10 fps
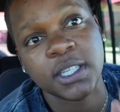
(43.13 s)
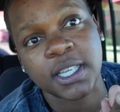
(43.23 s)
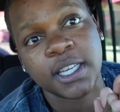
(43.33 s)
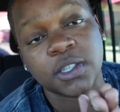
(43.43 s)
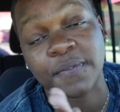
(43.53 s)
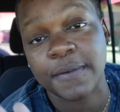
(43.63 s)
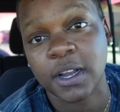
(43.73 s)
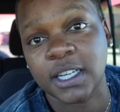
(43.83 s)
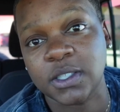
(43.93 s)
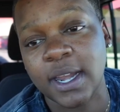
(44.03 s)
This is your
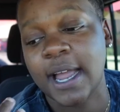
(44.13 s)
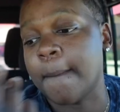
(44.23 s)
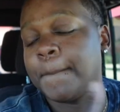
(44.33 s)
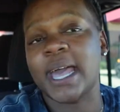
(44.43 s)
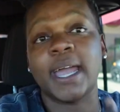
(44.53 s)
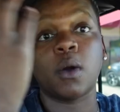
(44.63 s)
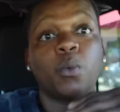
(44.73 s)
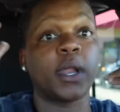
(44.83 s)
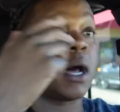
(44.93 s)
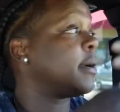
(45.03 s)
favorite Cuzzo and I am back
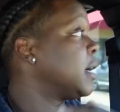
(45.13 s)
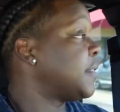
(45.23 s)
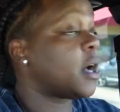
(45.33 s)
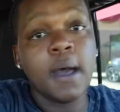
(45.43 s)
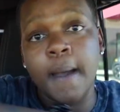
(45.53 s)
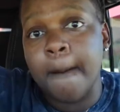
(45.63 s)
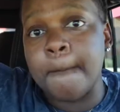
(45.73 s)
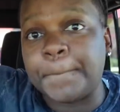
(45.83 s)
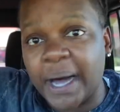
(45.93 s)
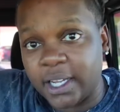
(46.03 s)
with another
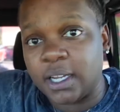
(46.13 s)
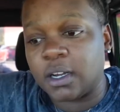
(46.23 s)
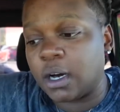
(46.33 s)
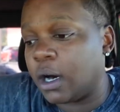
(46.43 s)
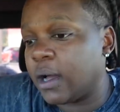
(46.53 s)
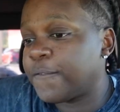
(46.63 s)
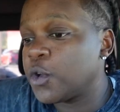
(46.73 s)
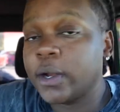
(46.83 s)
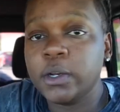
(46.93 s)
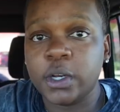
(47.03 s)
banger. If
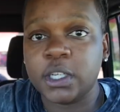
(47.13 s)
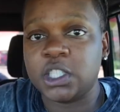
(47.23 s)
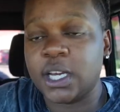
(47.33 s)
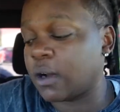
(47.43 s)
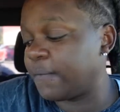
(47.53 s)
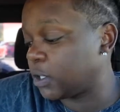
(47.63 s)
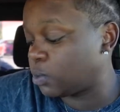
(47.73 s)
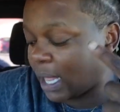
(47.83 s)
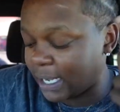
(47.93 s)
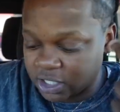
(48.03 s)
you are new to this channel, don't forget
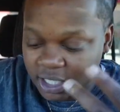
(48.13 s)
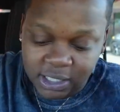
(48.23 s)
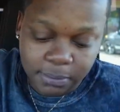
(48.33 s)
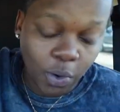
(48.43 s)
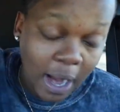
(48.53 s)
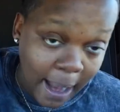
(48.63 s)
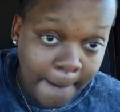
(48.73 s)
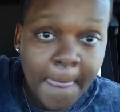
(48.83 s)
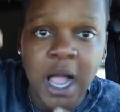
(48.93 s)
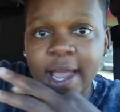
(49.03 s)
to like, share,
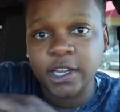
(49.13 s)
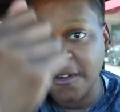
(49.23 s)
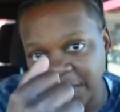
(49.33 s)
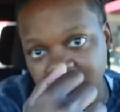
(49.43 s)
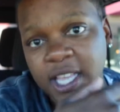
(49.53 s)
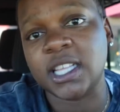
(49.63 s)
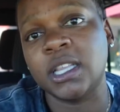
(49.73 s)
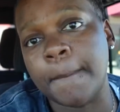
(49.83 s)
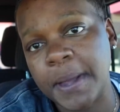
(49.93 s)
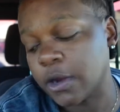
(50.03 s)
subscribe, and don't forget to hit the
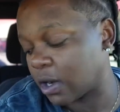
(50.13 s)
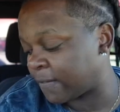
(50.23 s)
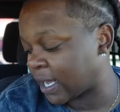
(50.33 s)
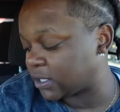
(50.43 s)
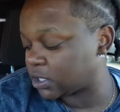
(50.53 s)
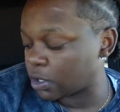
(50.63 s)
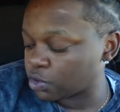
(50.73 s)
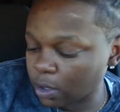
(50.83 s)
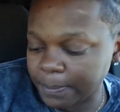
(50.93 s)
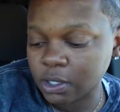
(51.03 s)
little bell notification so
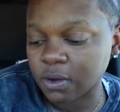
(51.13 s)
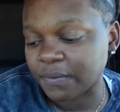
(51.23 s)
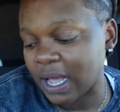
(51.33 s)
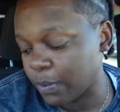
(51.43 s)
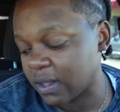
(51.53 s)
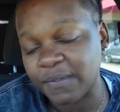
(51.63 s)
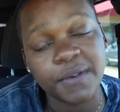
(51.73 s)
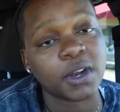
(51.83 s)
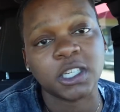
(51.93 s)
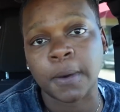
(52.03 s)
you can be notified when your
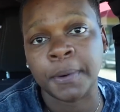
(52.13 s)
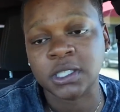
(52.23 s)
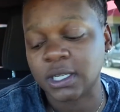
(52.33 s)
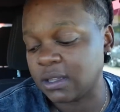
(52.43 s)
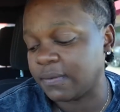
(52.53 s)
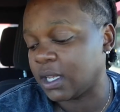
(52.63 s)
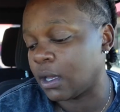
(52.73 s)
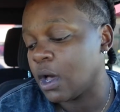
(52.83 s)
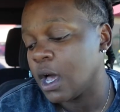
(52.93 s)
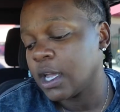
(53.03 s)
favorite Cuzzo posts another
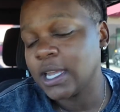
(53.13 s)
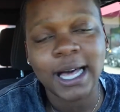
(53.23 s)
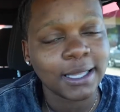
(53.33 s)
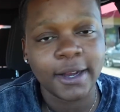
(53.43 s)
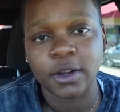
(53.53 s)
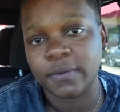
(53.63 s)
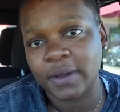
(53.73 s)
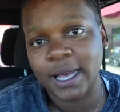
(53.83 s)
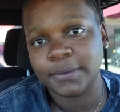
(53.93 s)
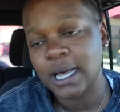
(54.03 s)
video. Y'all already know
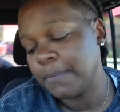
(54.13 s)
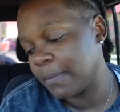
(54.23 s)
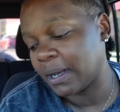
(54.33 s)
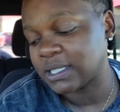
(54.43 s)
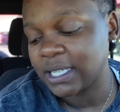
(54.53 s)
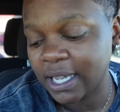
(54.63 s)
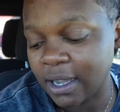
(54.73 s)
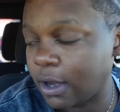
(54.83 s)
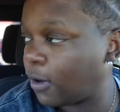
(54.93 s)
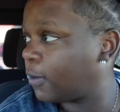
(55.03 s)
the vibes. I'm in my
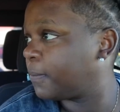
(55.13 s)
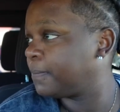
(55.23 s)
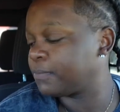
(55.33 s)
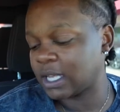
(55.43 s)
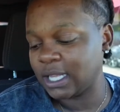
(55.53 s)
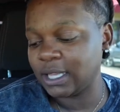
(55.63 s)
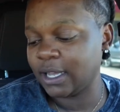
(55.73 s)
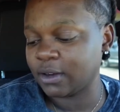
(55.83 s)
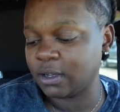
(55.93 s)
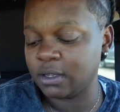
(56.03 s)
second home,
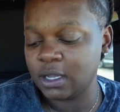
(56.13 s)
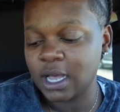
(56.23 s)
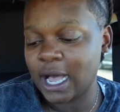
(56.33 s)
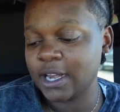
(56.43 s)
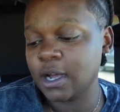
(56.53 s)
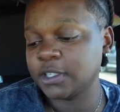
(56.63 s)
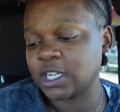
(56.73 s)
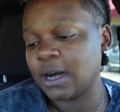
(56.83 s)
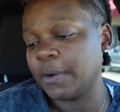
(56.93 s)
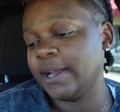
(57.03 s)
Atlanta. I know what
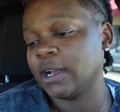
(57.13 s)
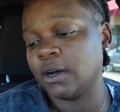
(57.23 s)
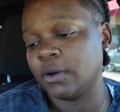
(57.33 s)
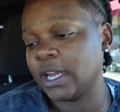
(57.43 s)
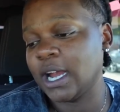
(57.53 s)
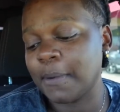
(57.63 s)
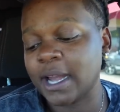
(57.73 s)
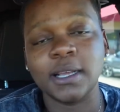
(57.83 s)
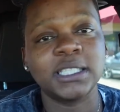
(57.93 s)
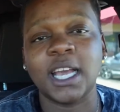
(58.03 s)
y'all waiting on.
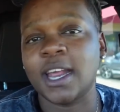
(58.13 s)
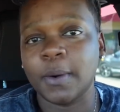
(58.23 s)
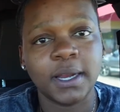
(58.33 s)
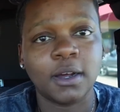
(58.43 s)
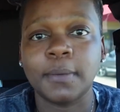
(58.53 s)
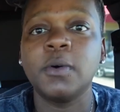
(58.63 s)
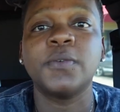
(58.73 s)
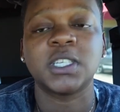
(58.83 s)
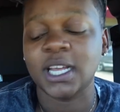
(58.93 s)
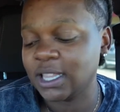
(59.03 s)
Everybody keeps saying they waiting on a
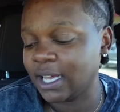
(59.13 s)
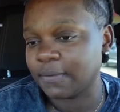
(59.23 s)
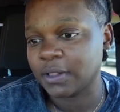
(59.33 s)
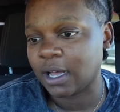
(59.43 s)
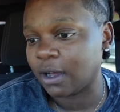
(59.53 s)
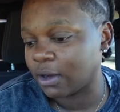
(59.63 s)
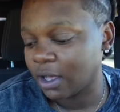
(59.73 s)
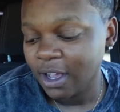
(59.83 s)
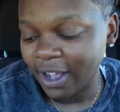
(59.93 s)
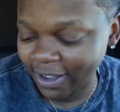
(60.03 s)
moving to Atlanta vlog.
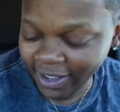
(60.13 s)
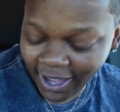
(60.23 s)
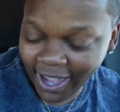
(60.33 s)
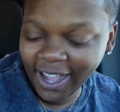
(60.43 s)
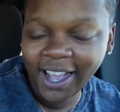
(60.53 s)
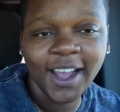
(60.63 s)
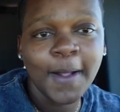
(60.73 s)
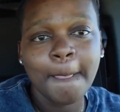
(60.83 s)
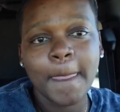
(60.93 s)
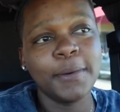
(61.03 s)
But
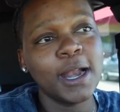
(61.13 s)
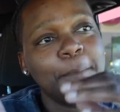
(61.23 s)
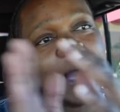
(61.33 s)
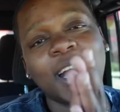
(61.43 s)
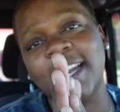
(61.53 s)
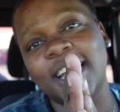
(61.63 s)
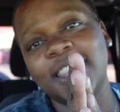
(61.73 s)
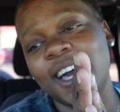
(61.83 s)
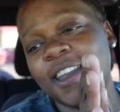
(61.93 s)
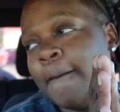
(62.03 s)
I'm back in
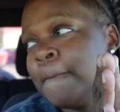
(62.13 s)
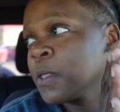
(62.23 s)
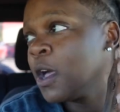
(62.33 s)
Atlanta.